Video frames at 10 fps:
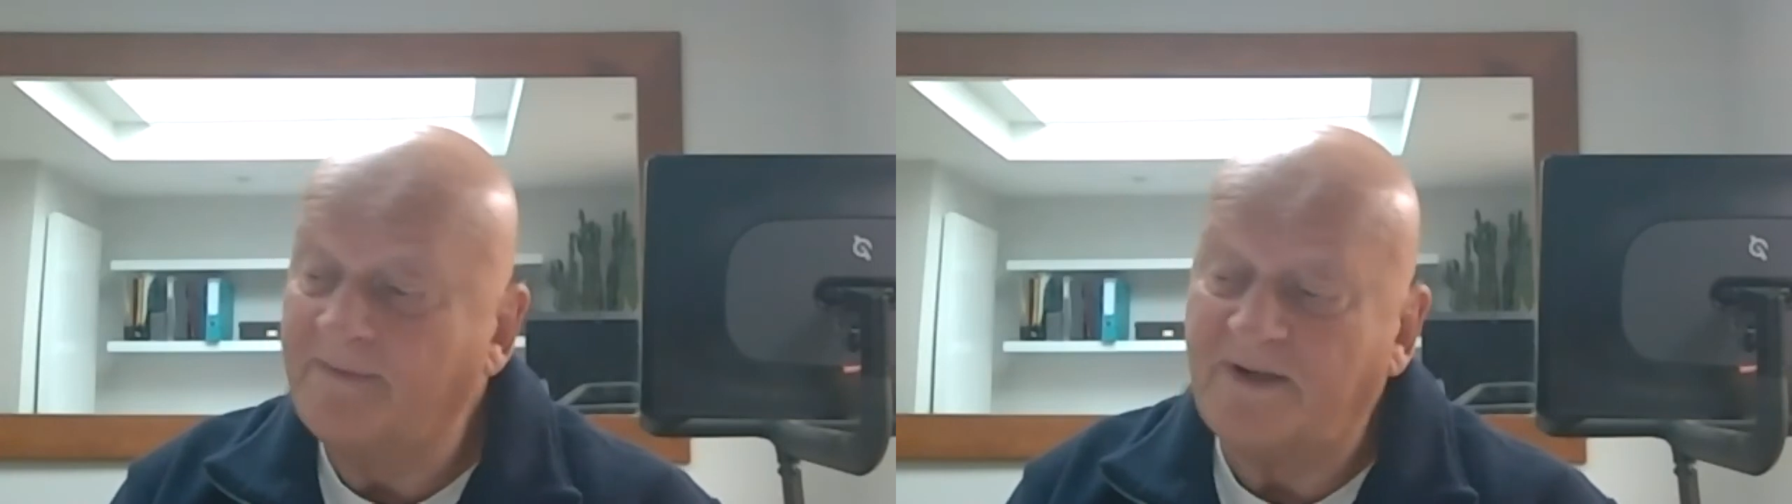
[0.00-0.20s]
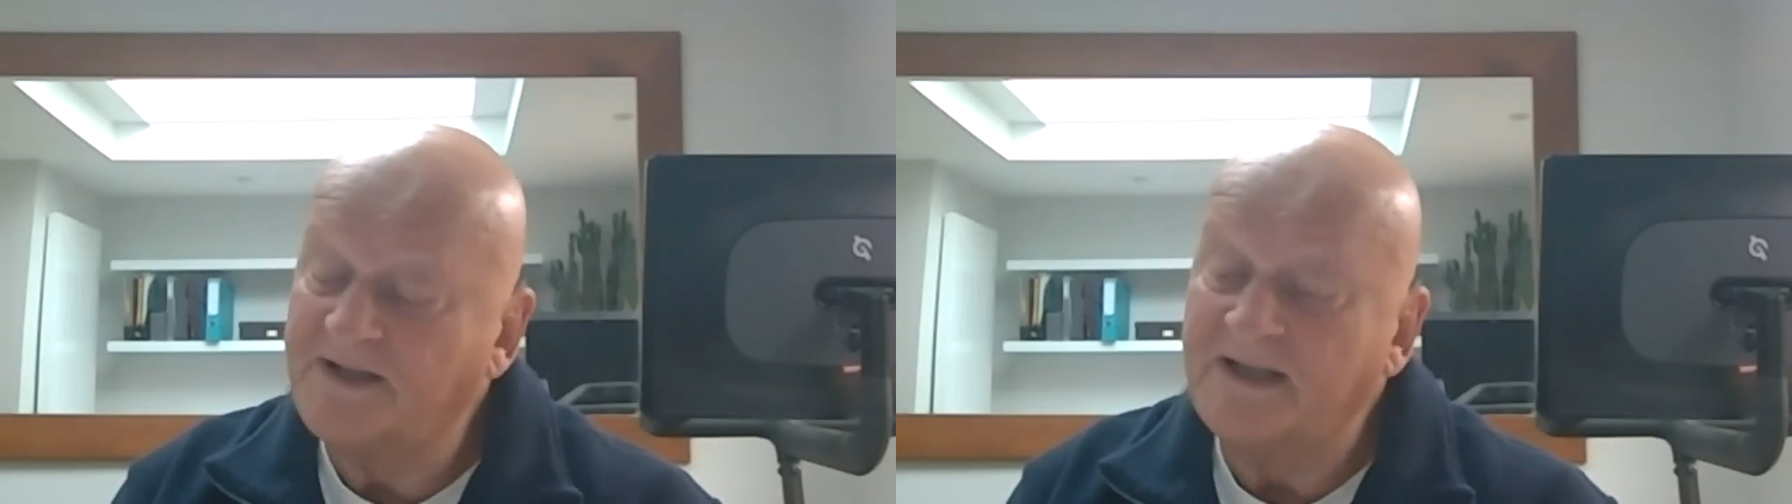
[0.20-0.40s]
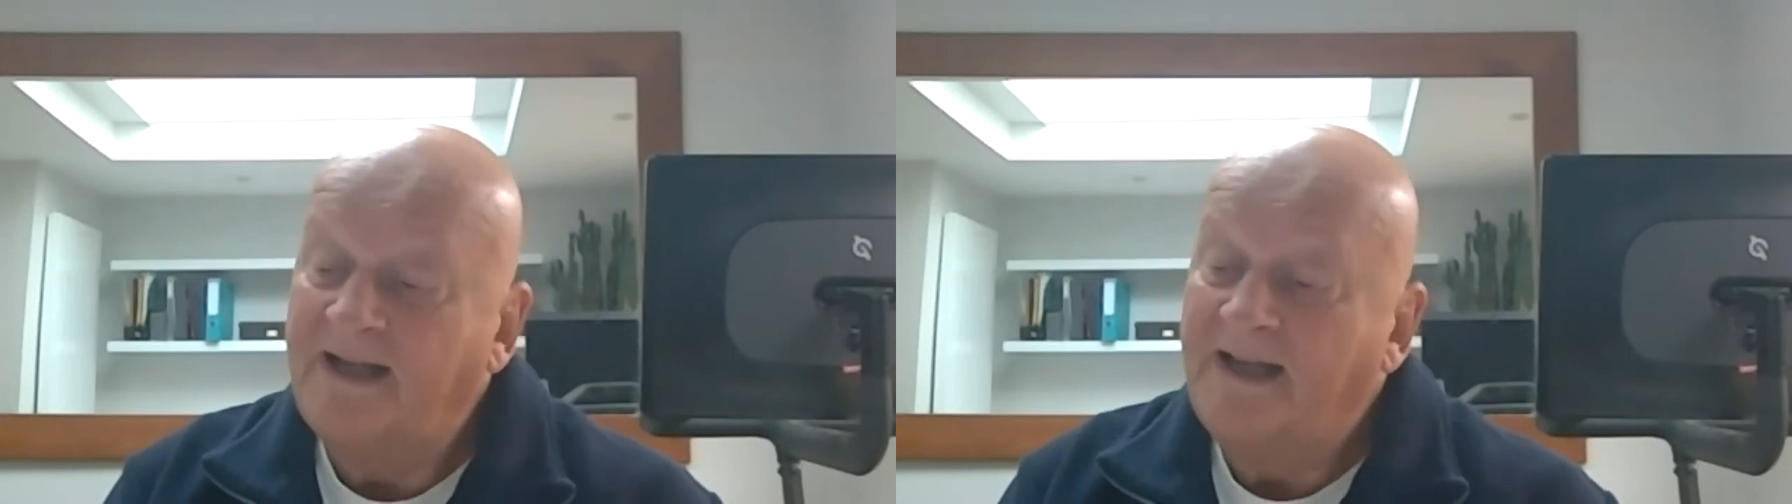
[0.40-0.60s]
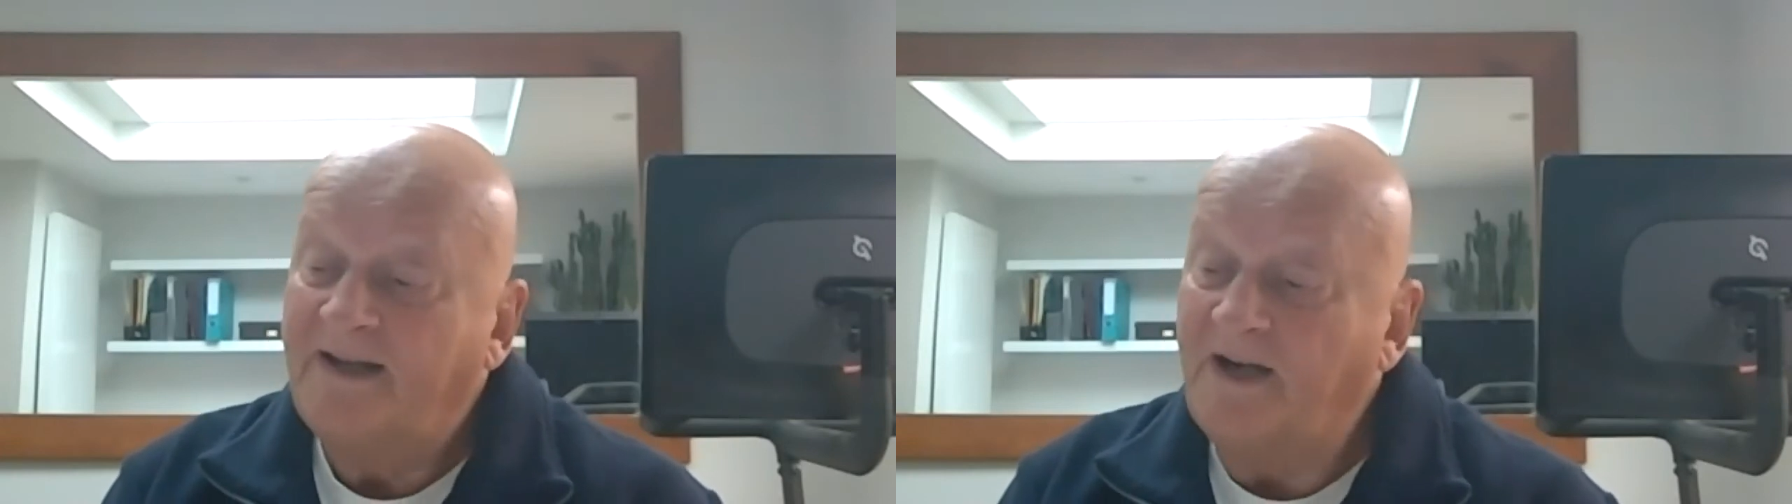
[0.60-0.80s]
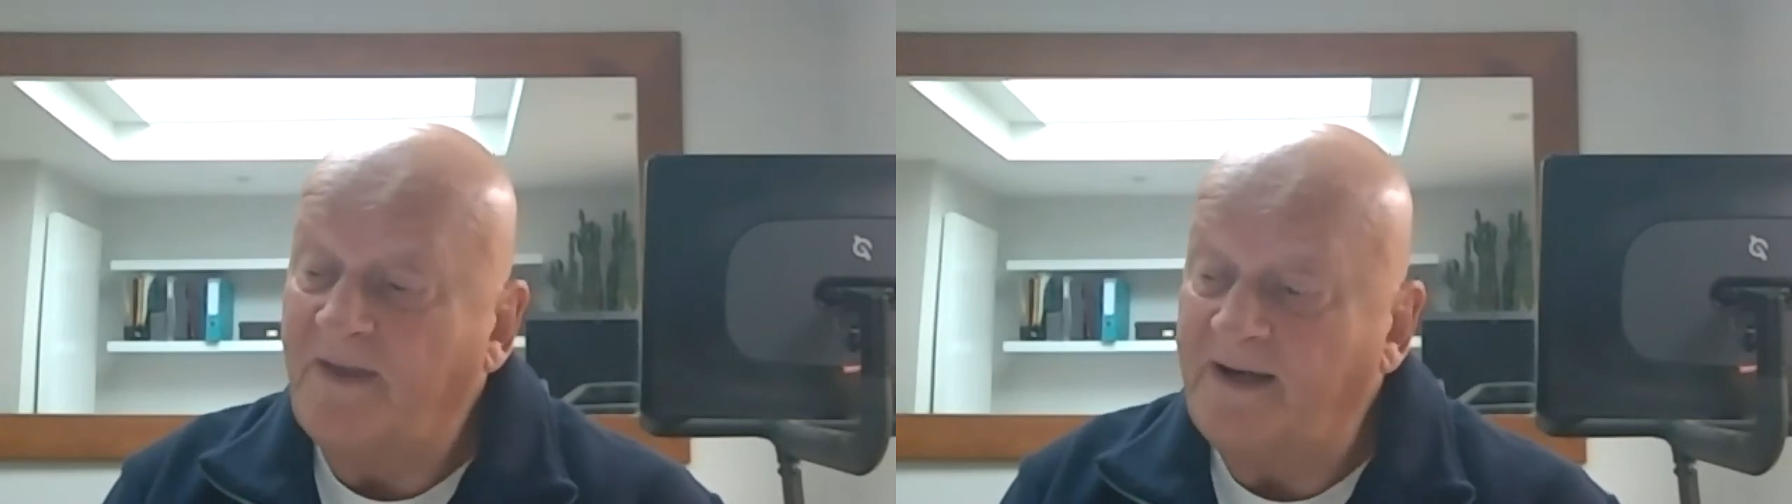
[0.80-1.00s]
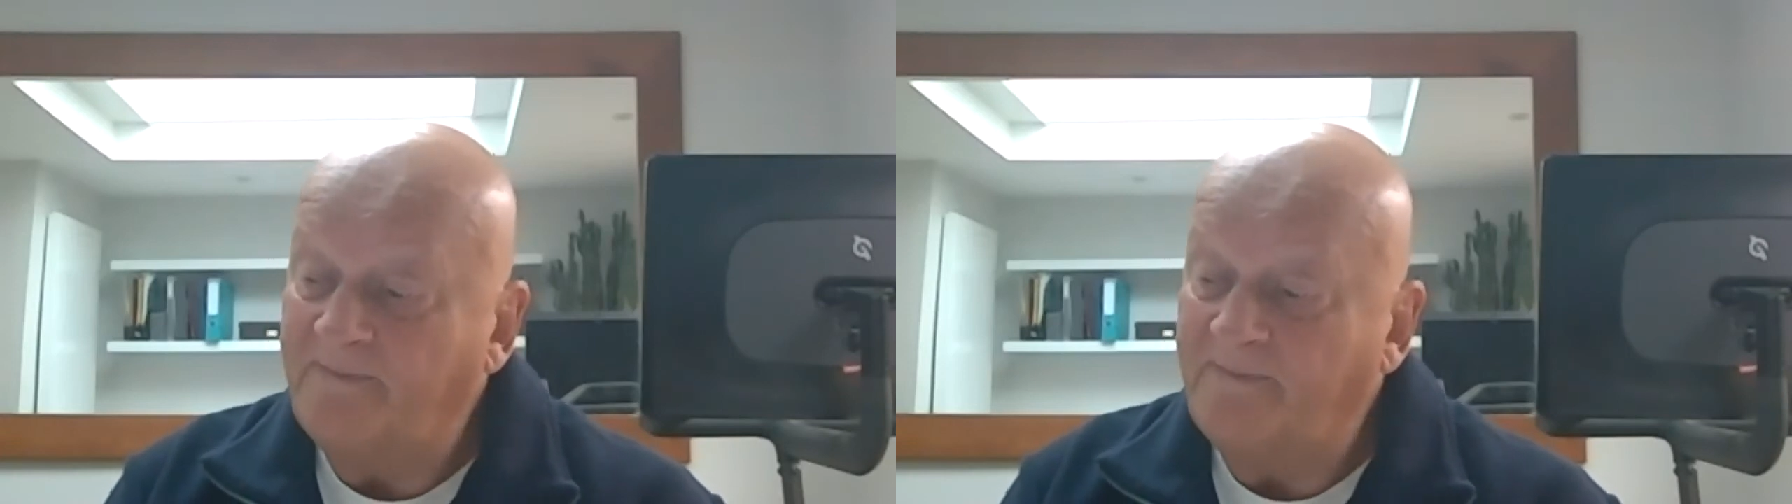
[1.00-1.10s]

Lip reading: because they